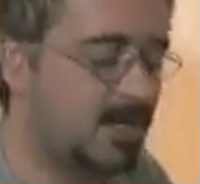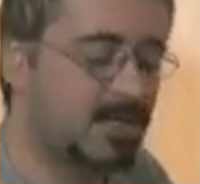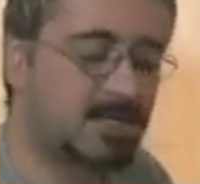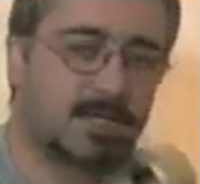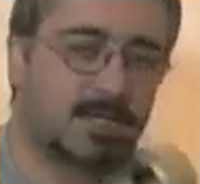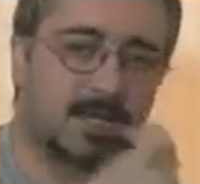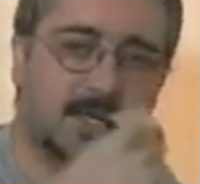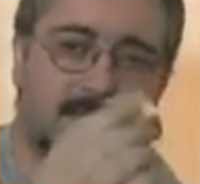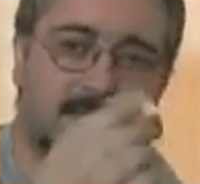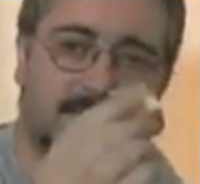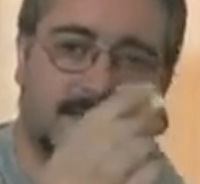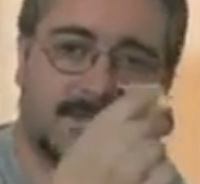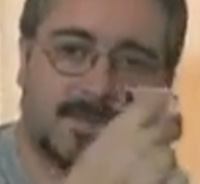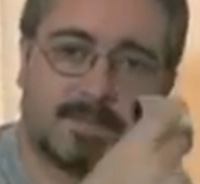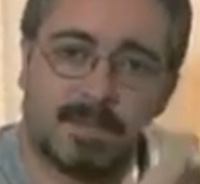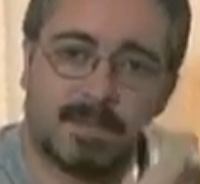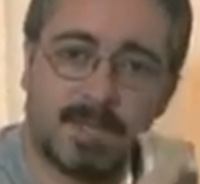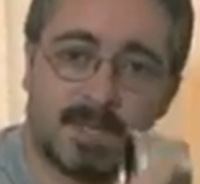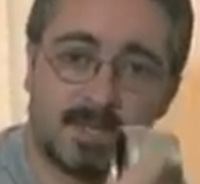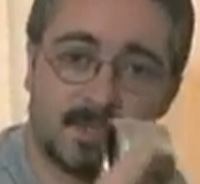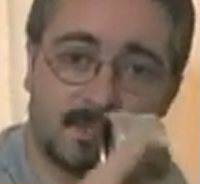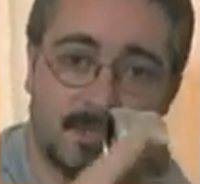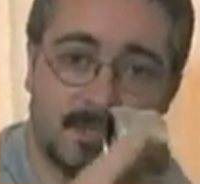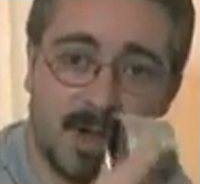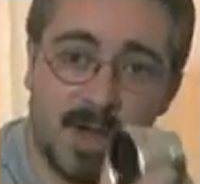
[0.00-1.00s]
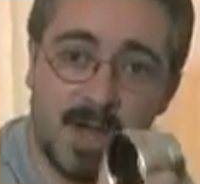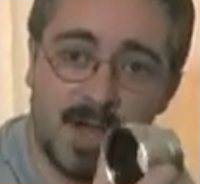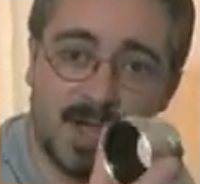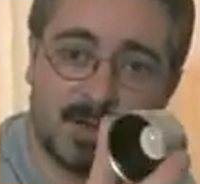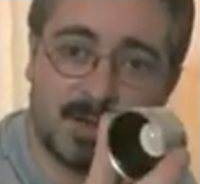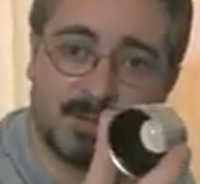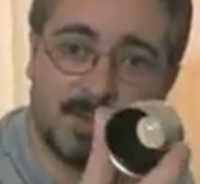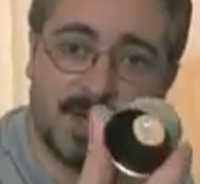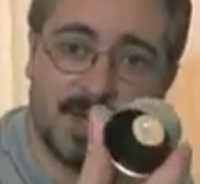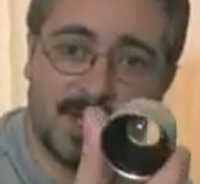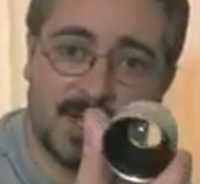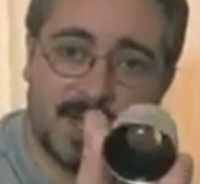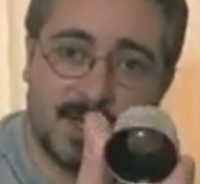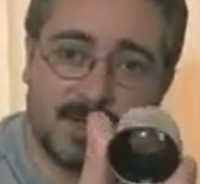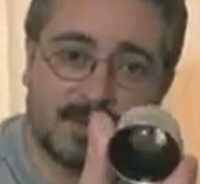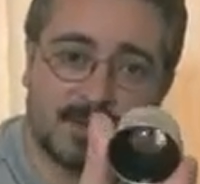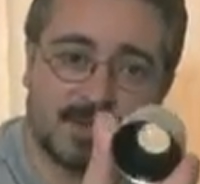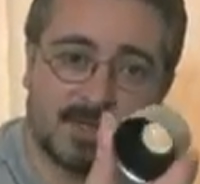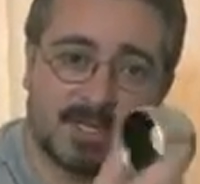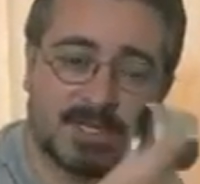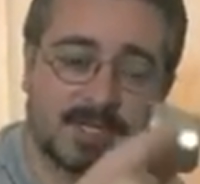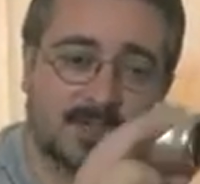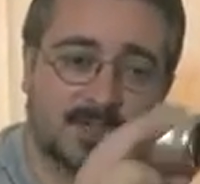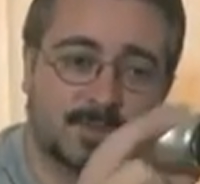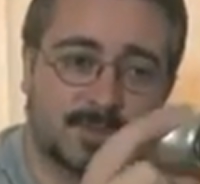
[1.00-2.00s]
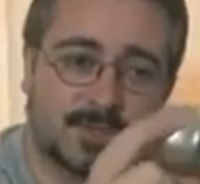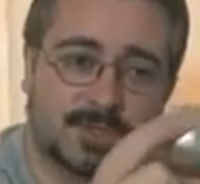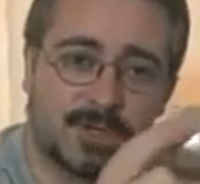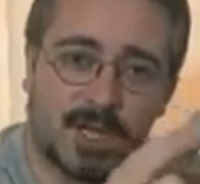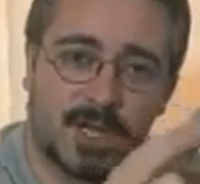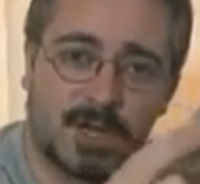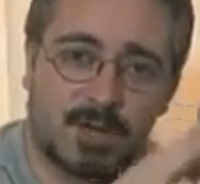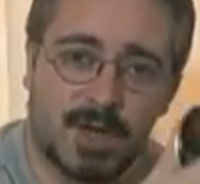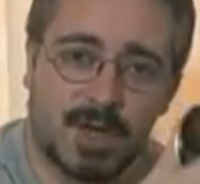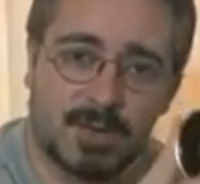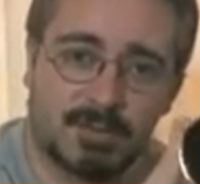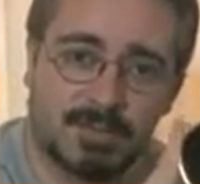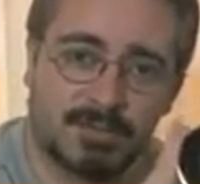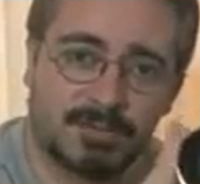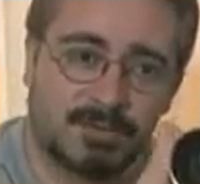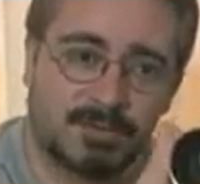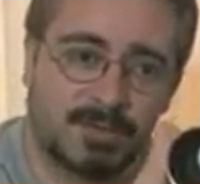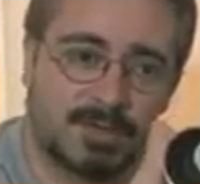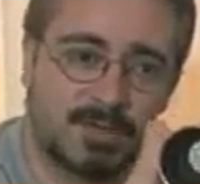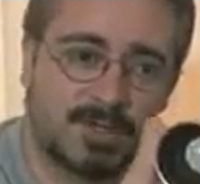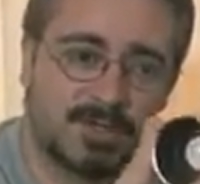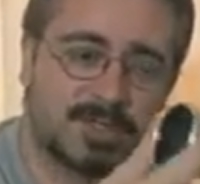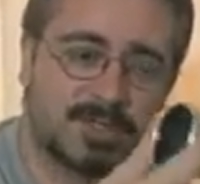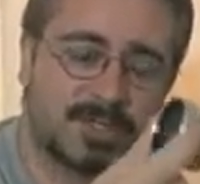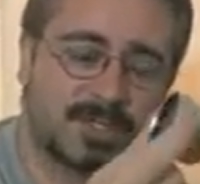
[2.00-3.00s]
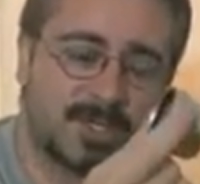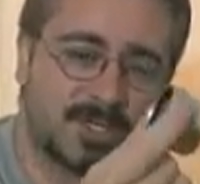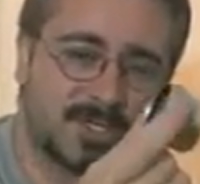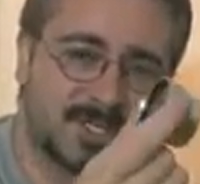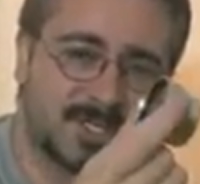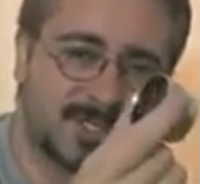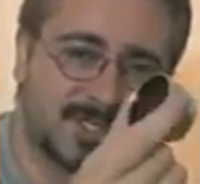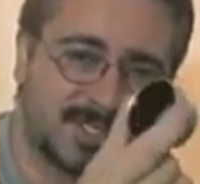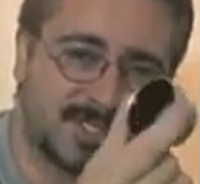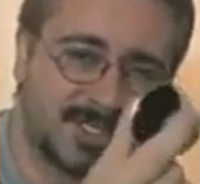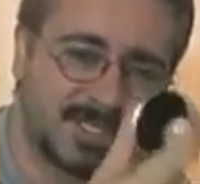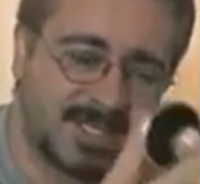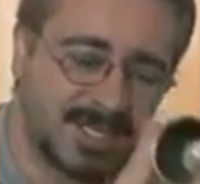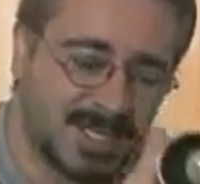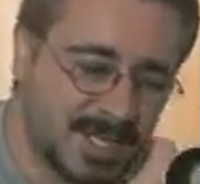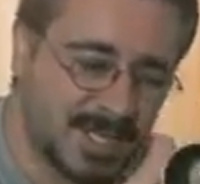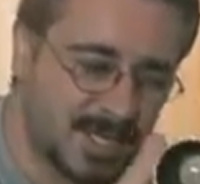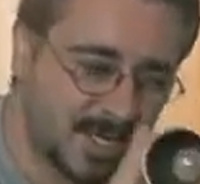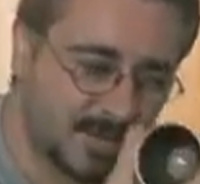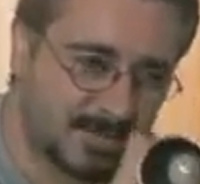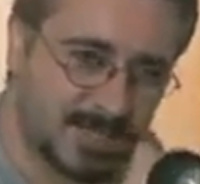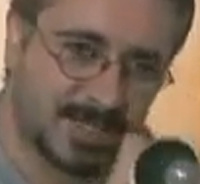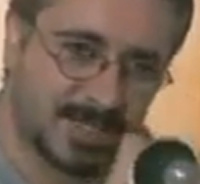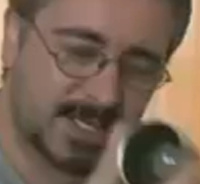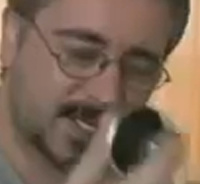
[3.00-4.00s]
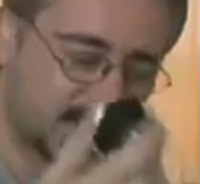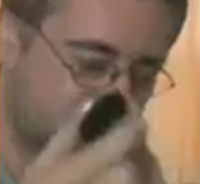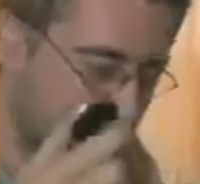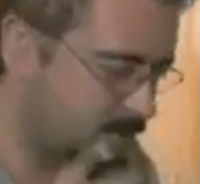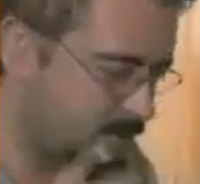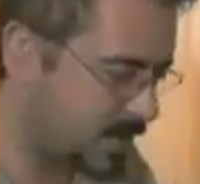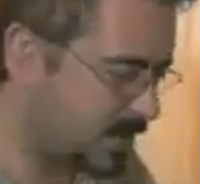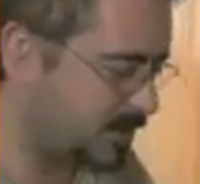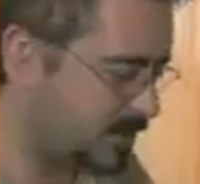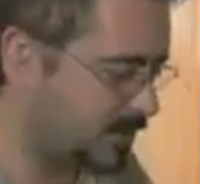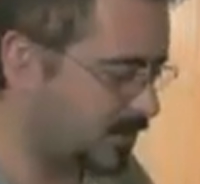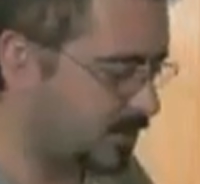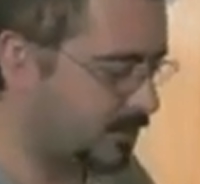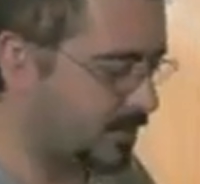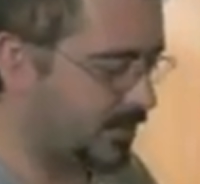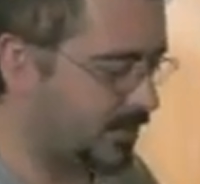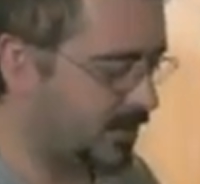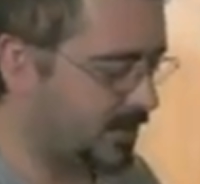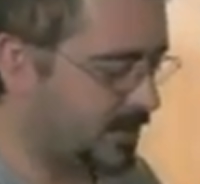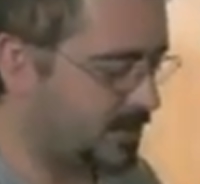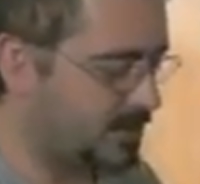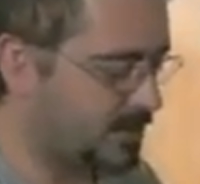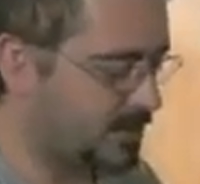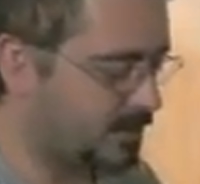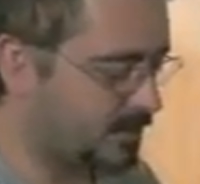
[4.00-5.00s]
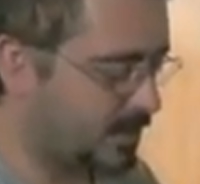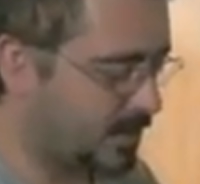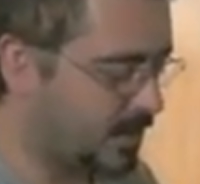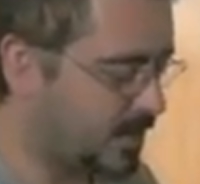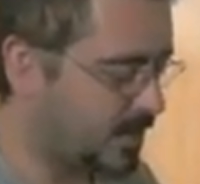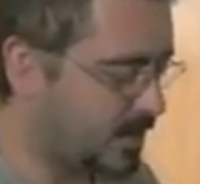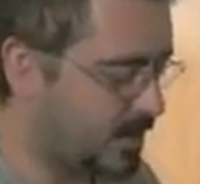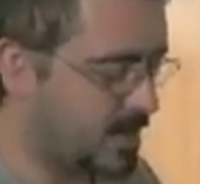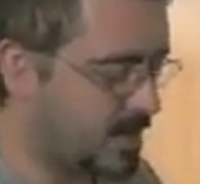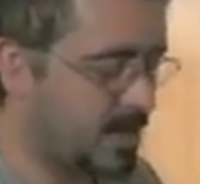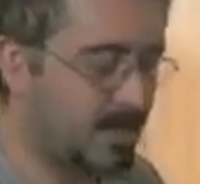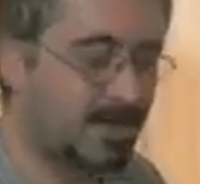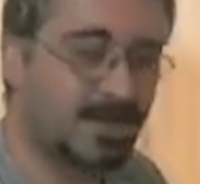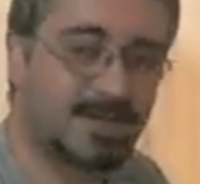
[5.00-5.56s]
So there's my wide angle lens, which I quite prefer. It's just a little bit less wide than the one they supply.